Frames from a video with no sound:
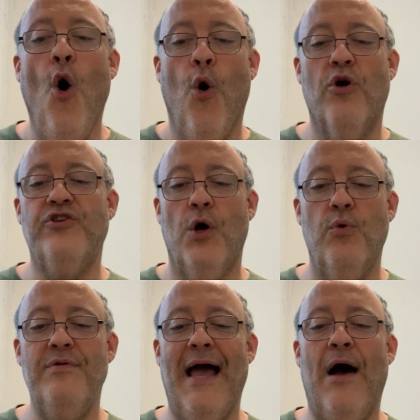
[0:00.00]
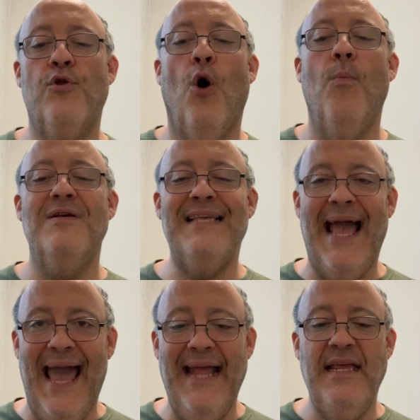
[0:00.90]
or tone down
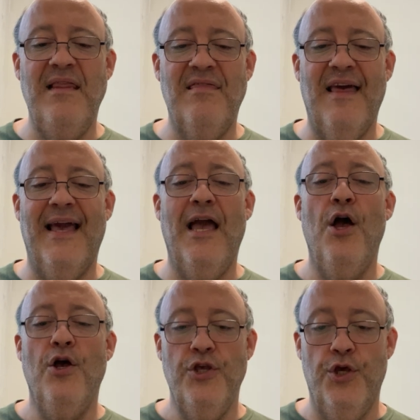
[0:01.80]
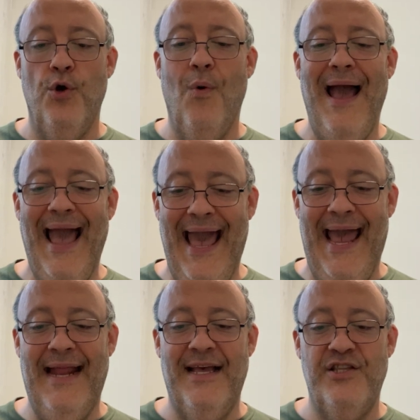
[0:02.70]
almost anything you
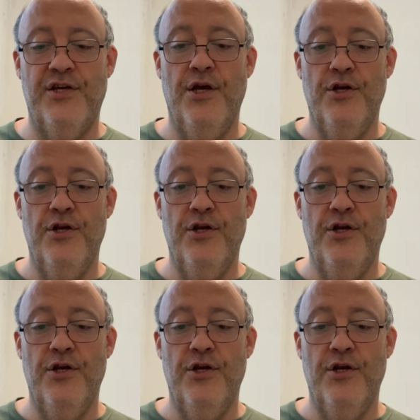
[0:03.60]
add it